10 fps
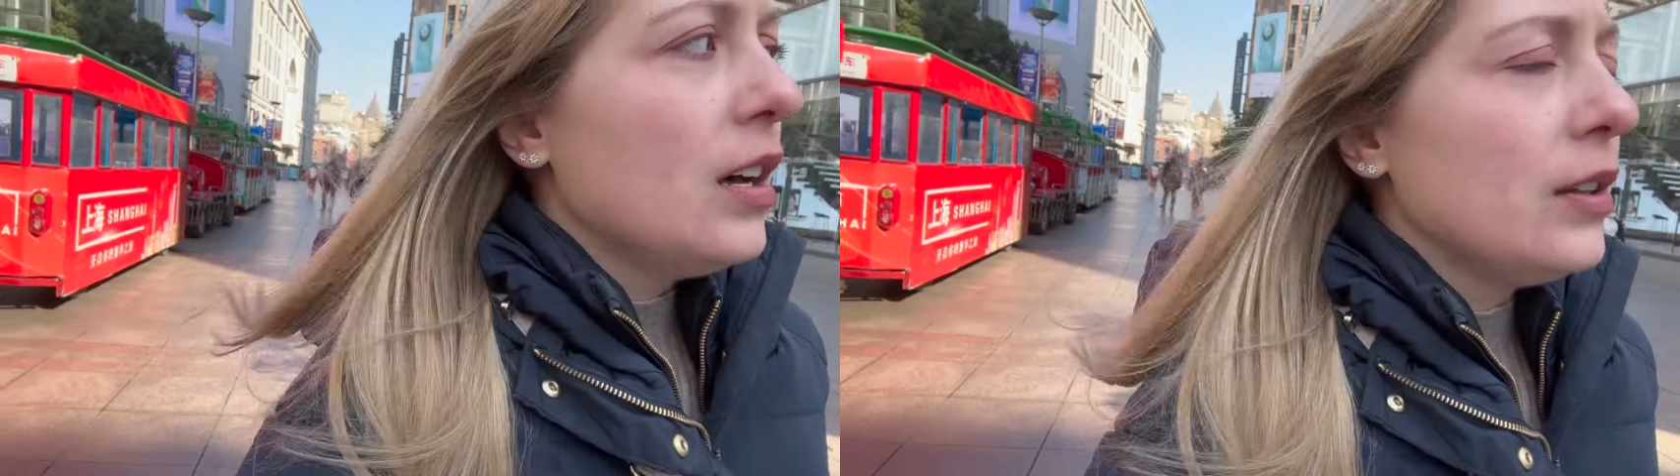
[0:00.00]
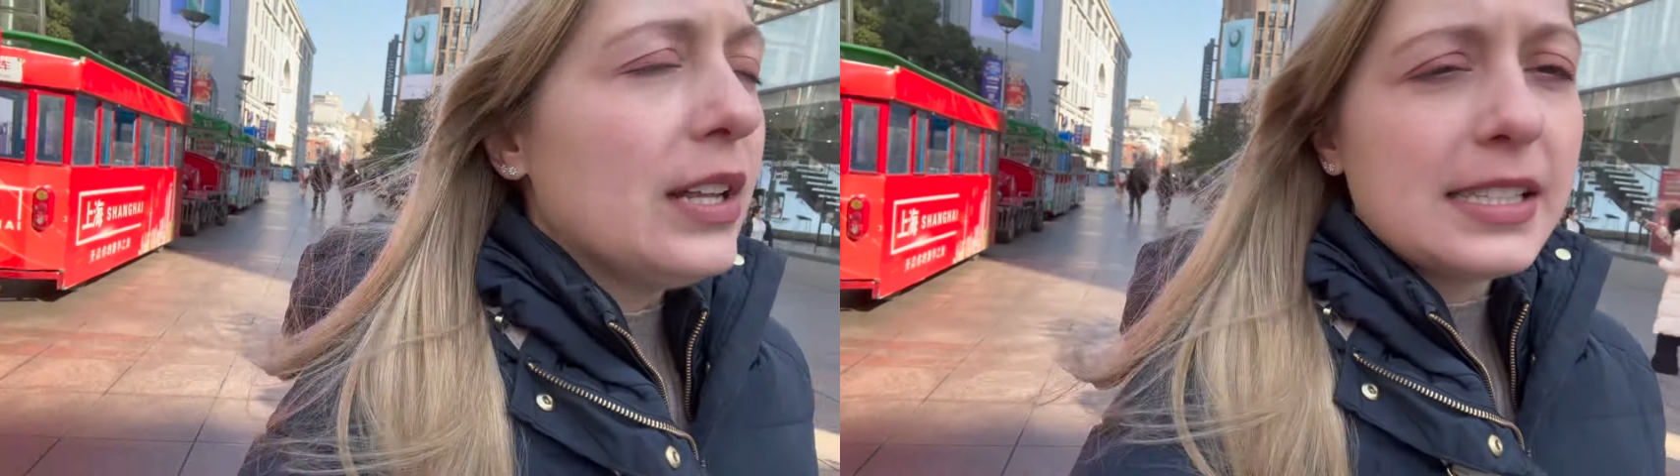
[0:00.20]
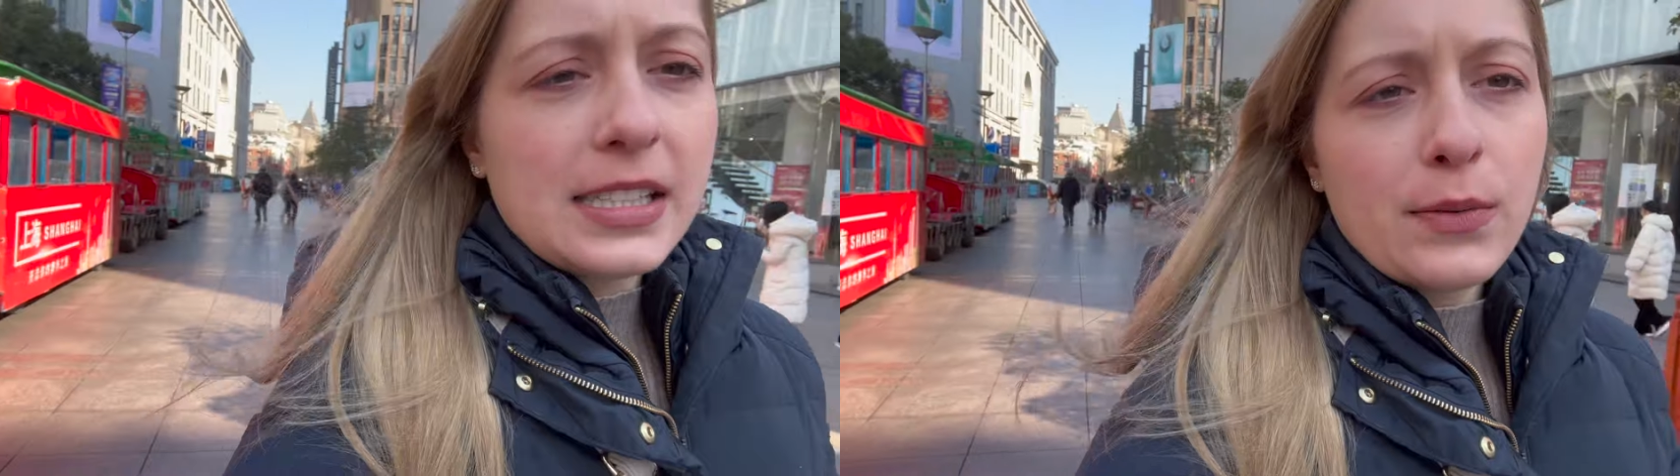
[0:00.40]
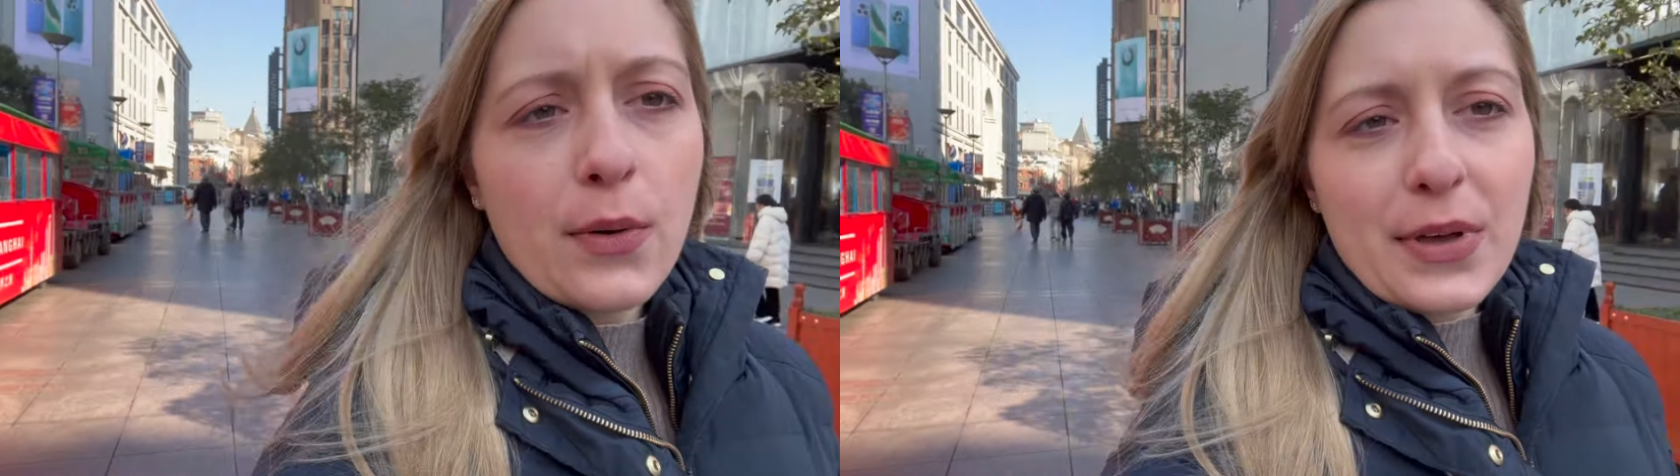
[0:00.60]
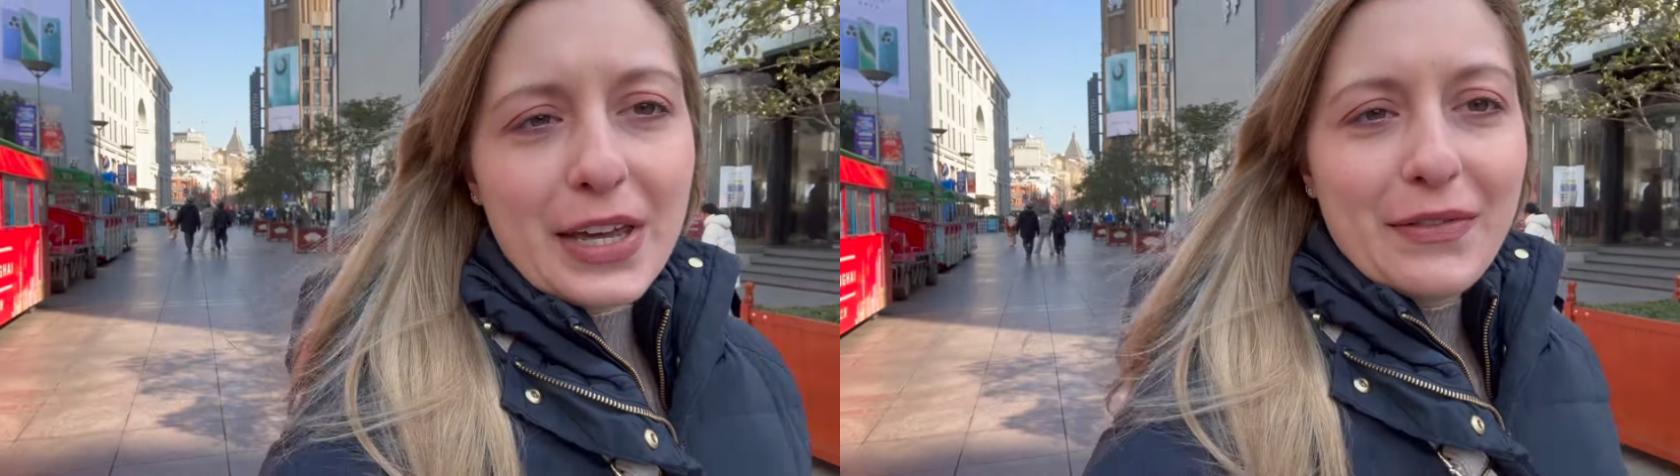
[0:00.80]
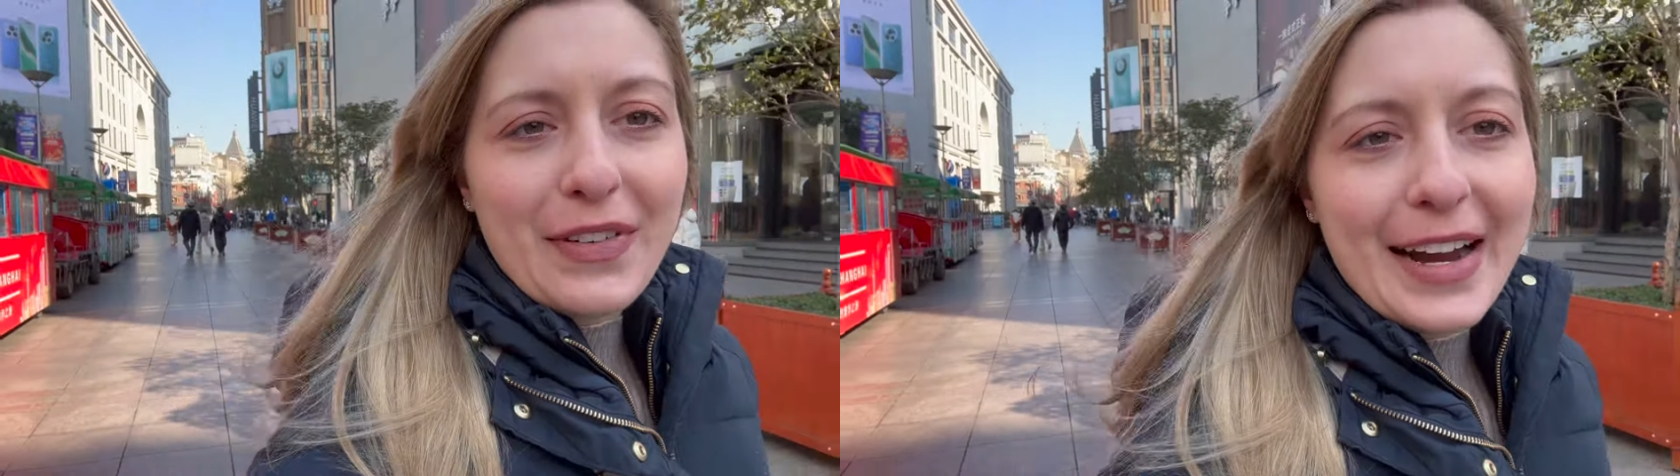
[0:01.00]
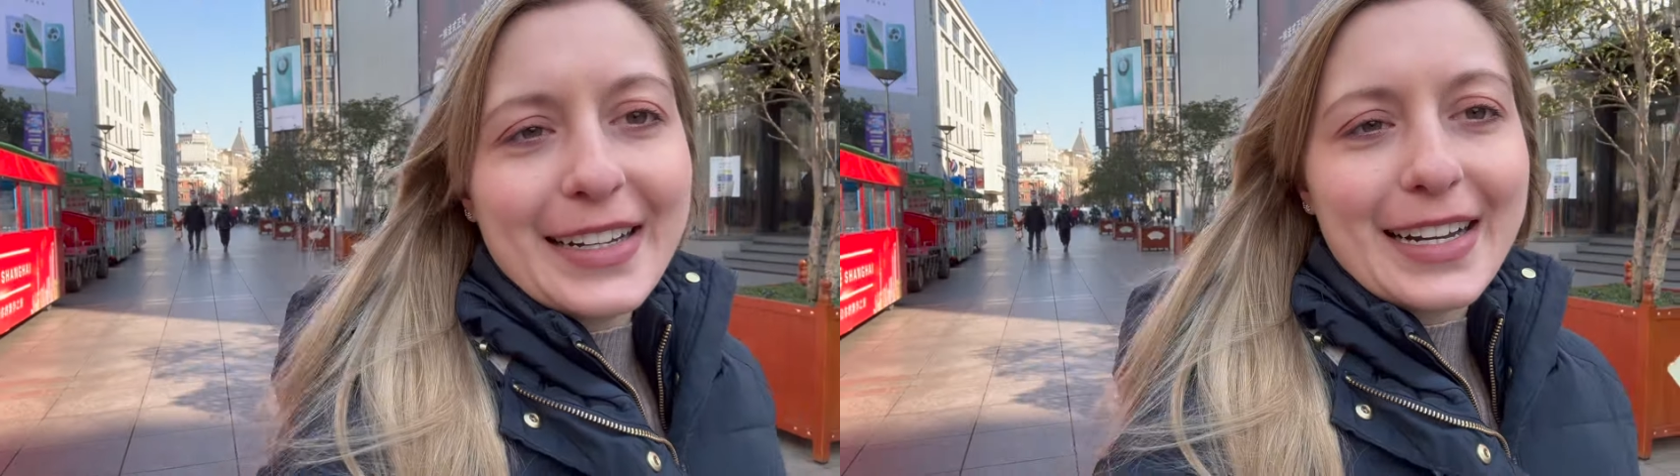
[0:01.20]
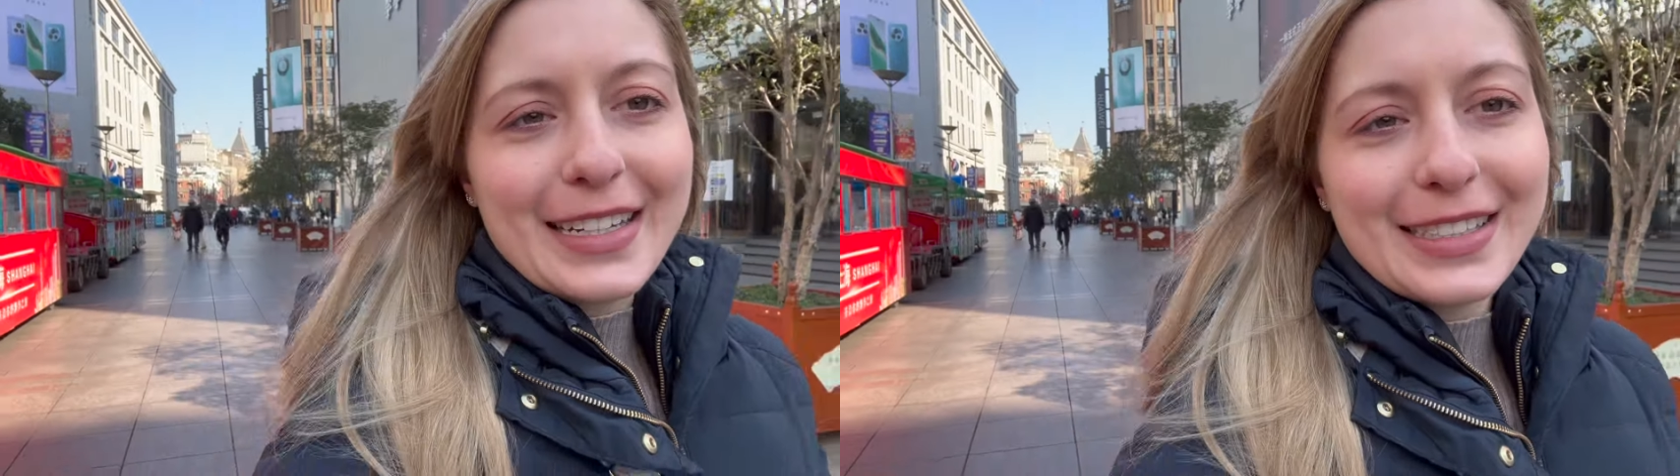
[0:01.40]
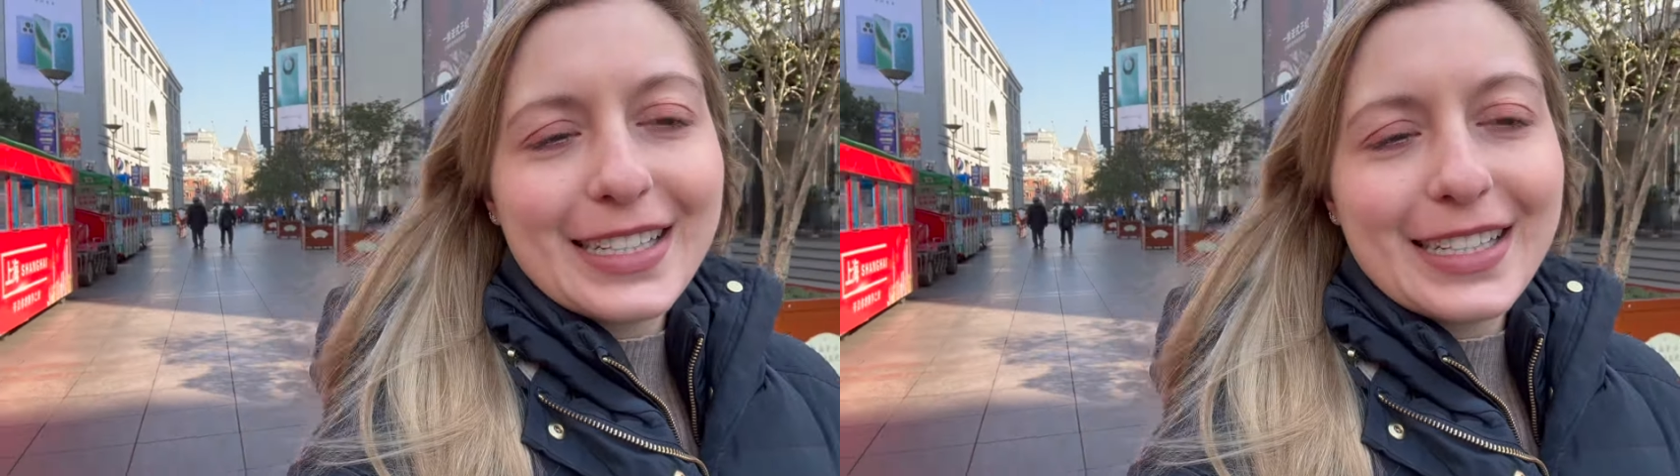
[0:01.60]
let's see what we can find on East